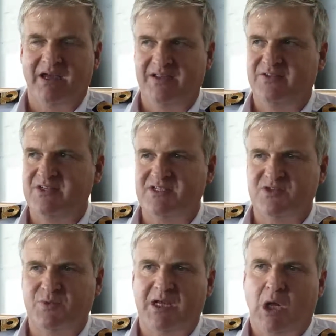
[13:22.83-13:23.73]
and there is
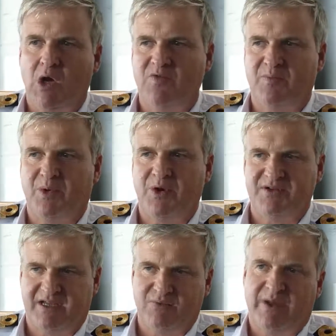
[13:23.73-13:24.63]
this wheel over
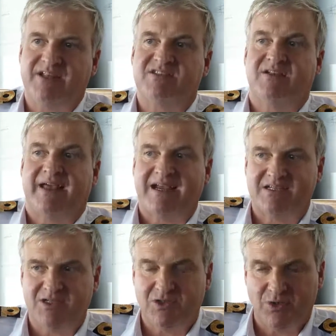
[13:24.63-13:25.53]
point, and when it starts
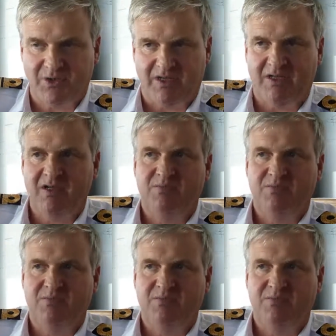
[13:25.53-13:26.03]
actually turning,